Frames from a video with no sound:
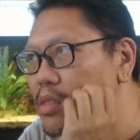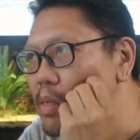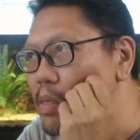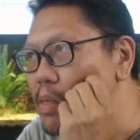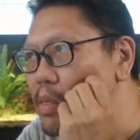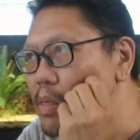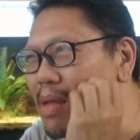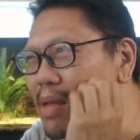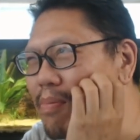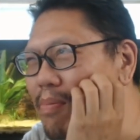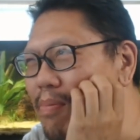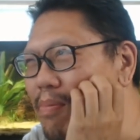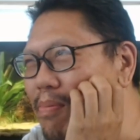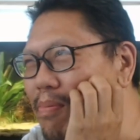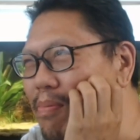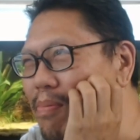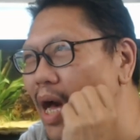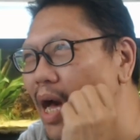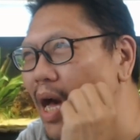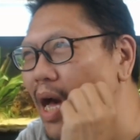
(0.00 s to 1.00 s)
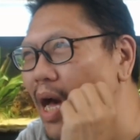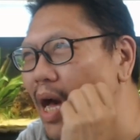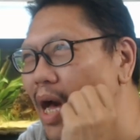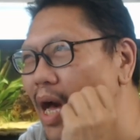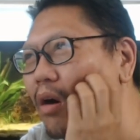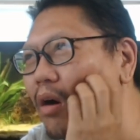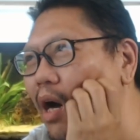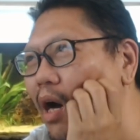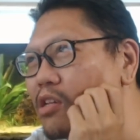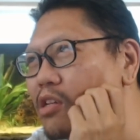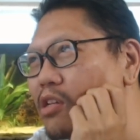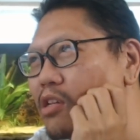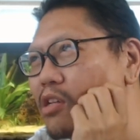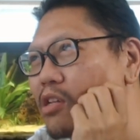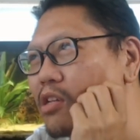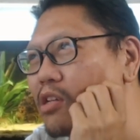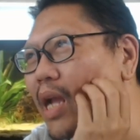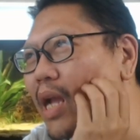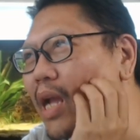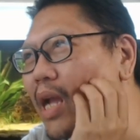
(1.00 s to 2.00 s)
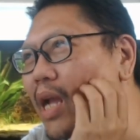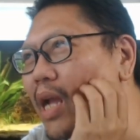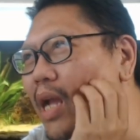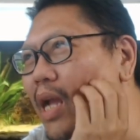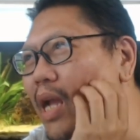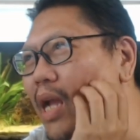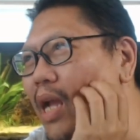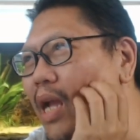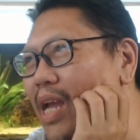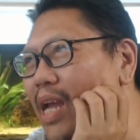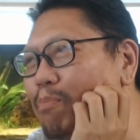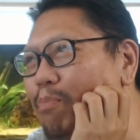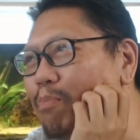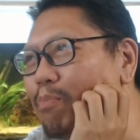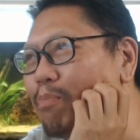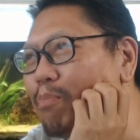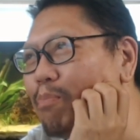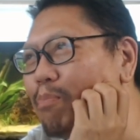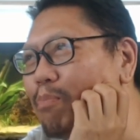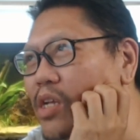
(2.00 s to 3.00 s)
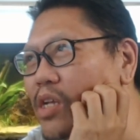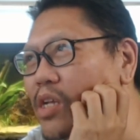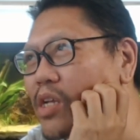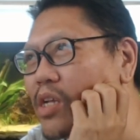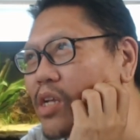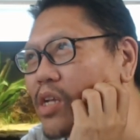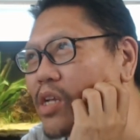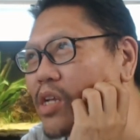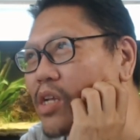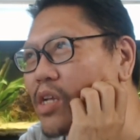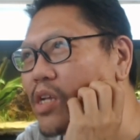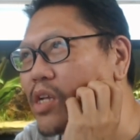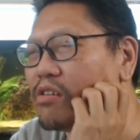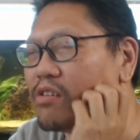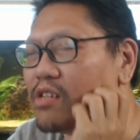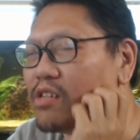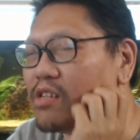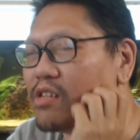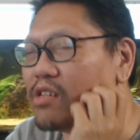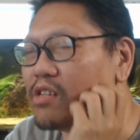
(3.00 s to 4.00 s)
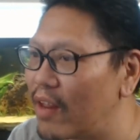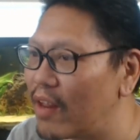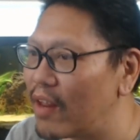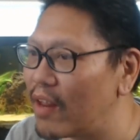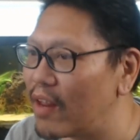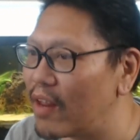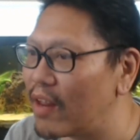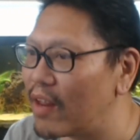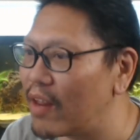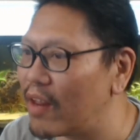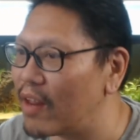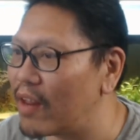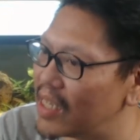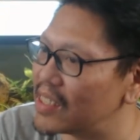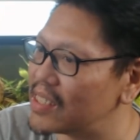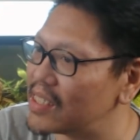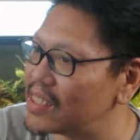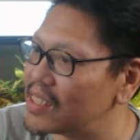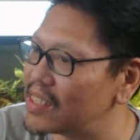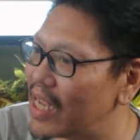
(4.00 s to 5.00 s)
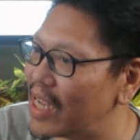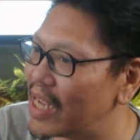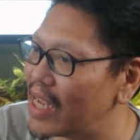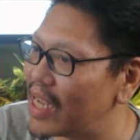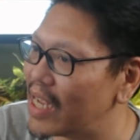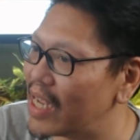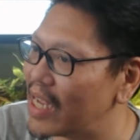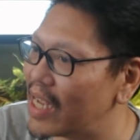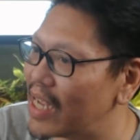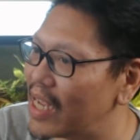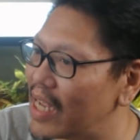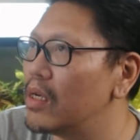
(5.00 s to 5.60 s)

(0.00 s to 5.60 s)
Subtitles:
Maybe, I don't know. I was looking at 8 parts on the lighting series, but I think you condense it down